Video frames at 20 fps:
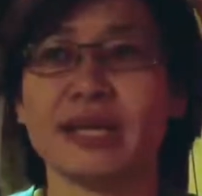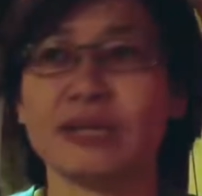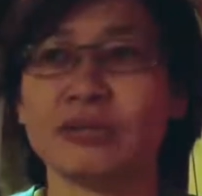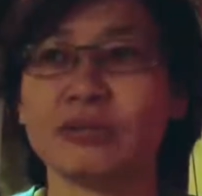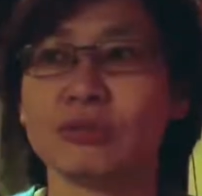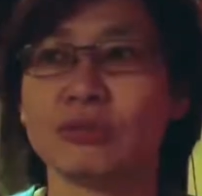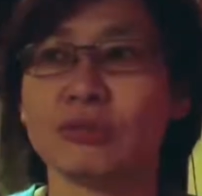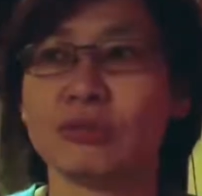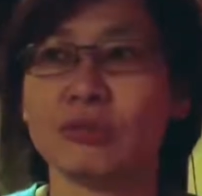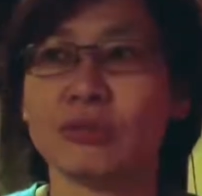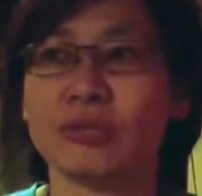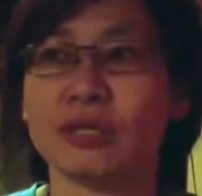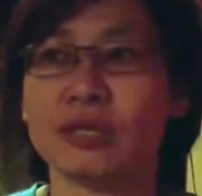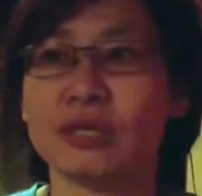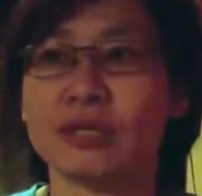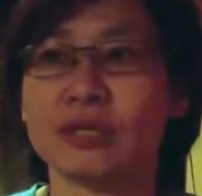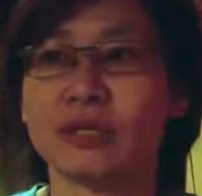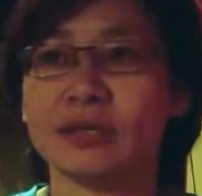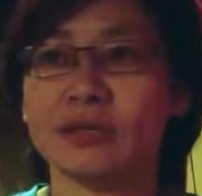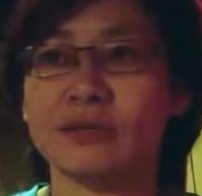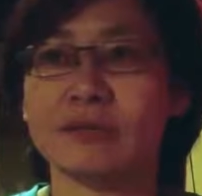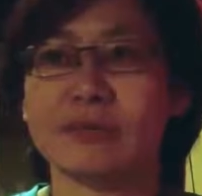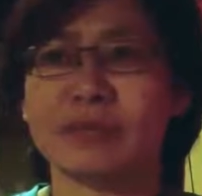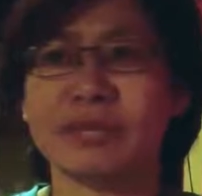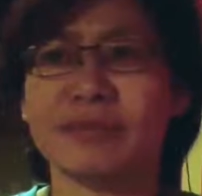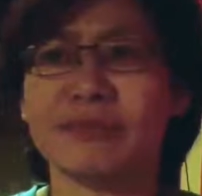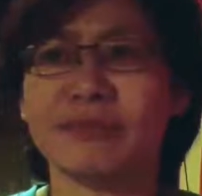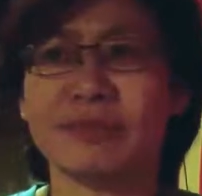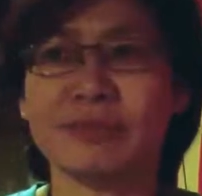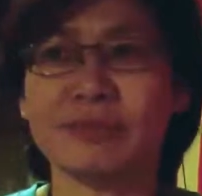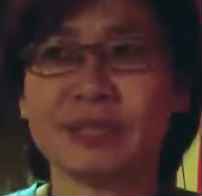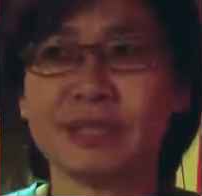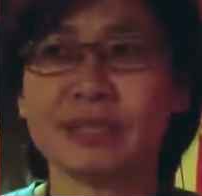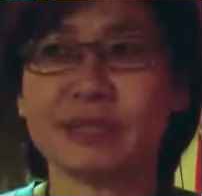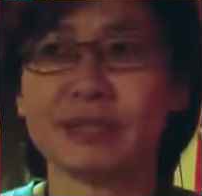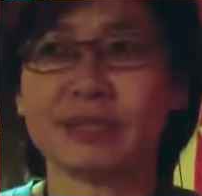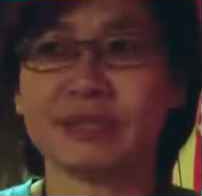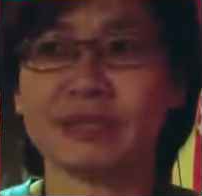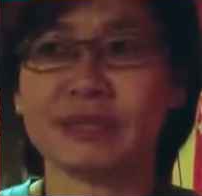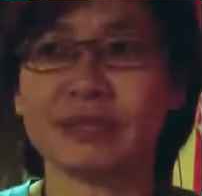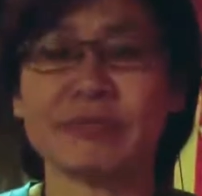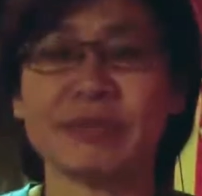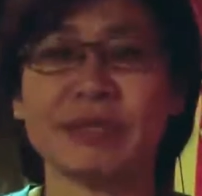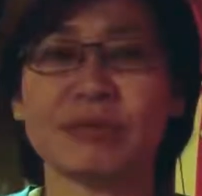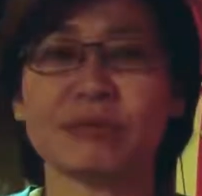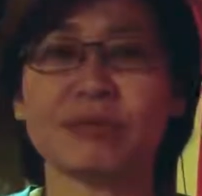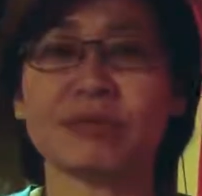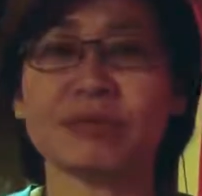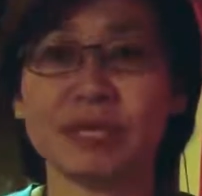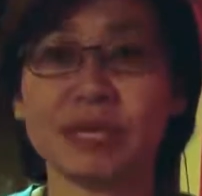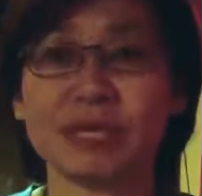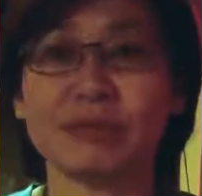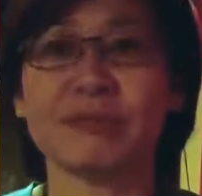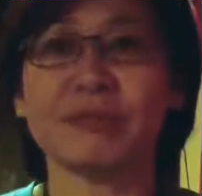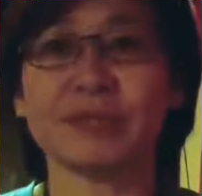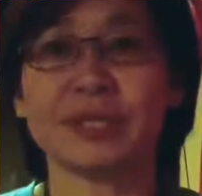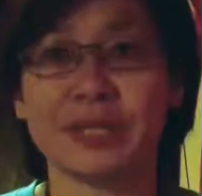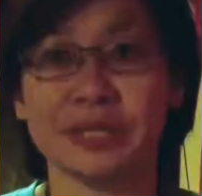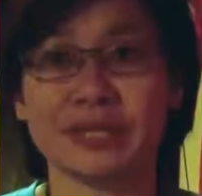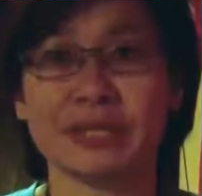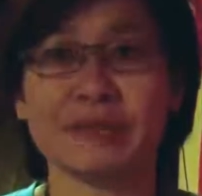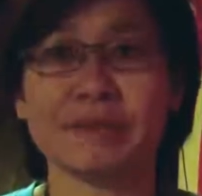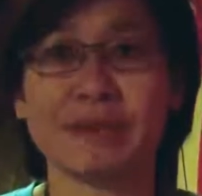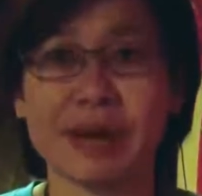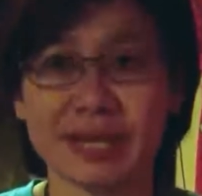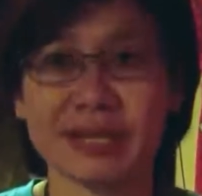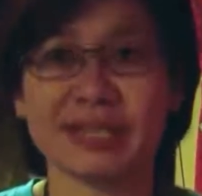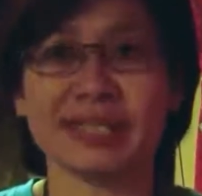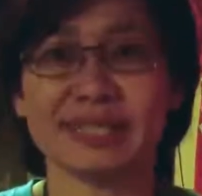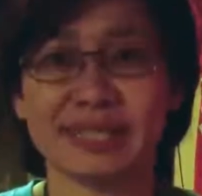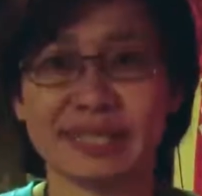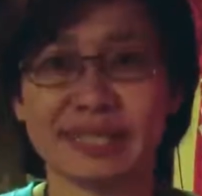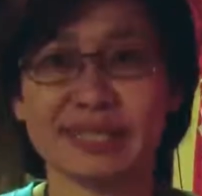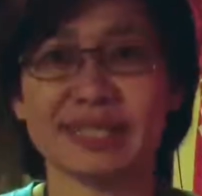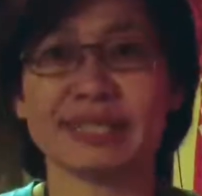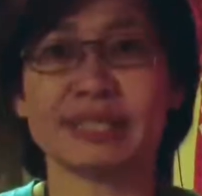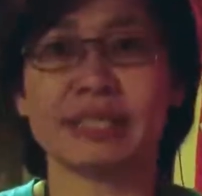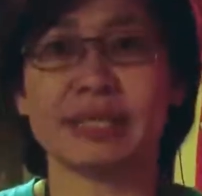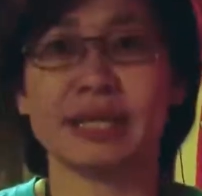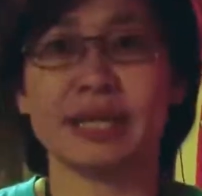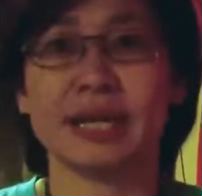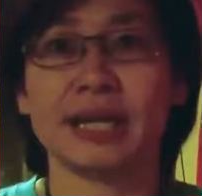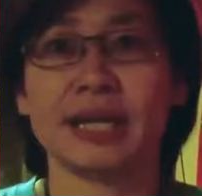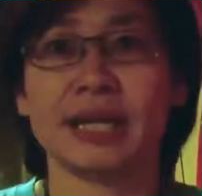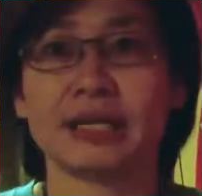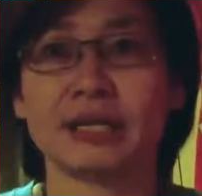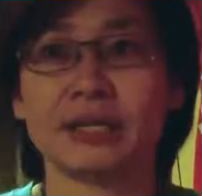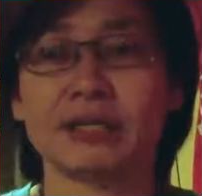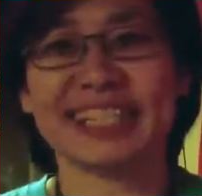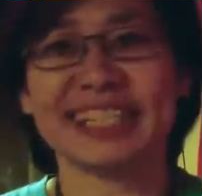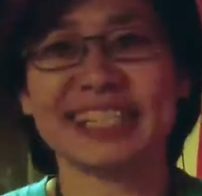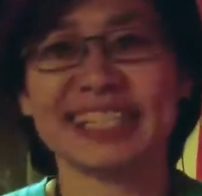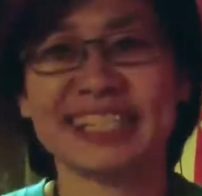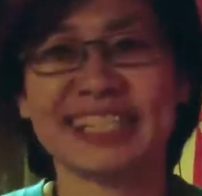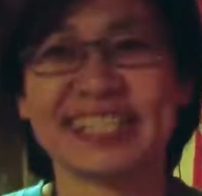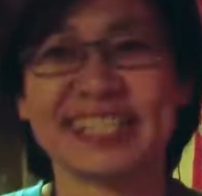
So but the film is, I mean, it was really appreciated by the judges. You know.